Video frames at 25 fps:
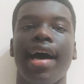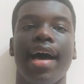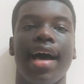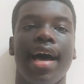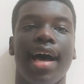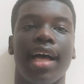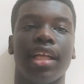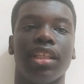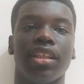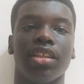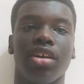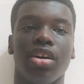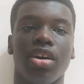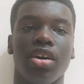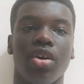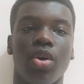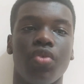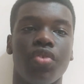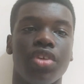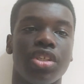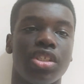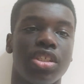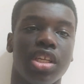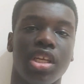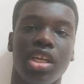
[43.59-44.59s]
And
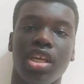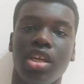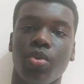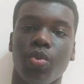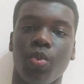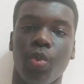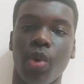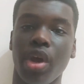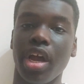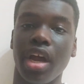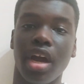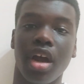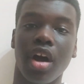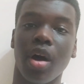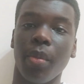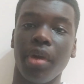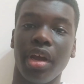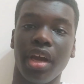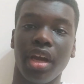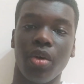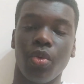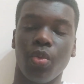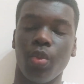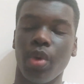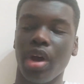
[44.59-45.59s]
obviously we're
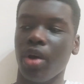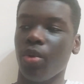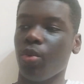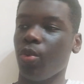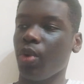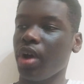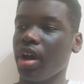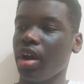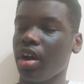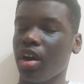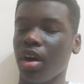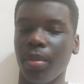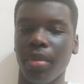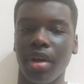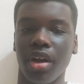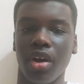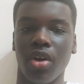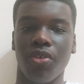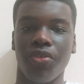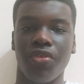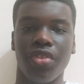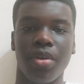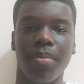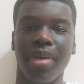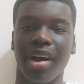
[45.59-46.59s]
coming
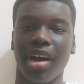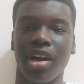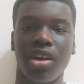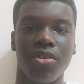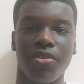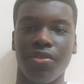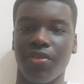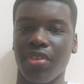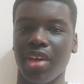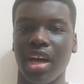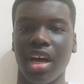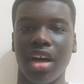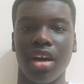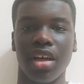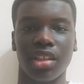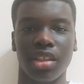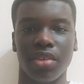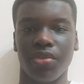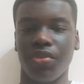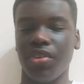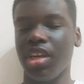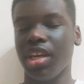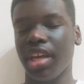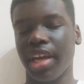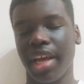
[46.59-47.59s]
off the back of that
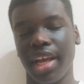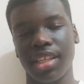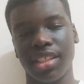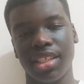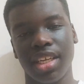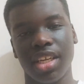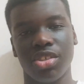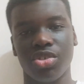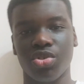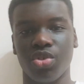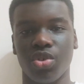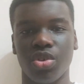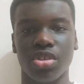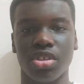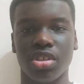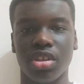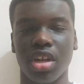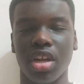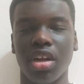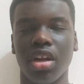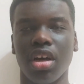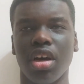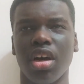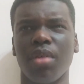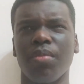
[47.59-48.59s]
defeat against Leicester
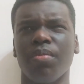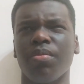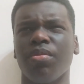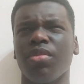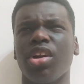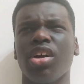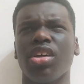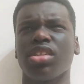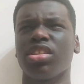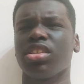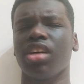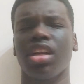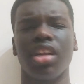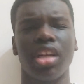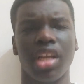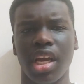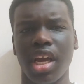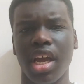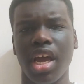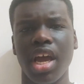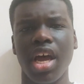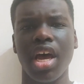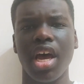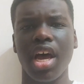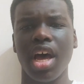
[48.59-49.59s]
on last
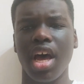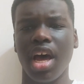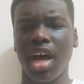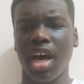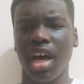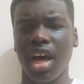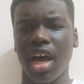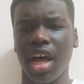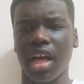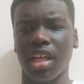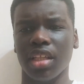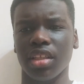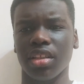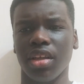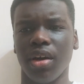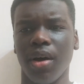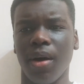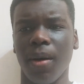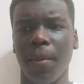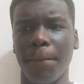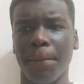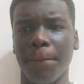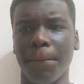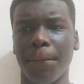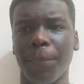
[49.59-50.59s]
Sunday, and
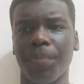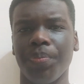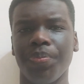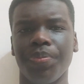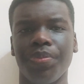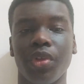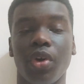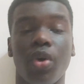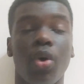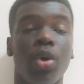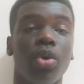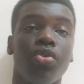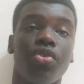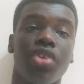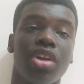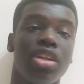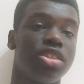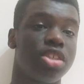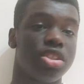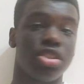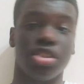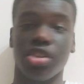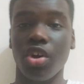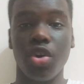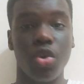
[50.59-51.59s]
the confidence
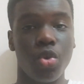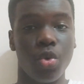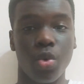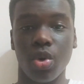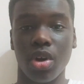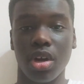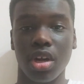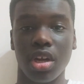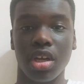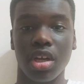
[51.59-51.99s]
is low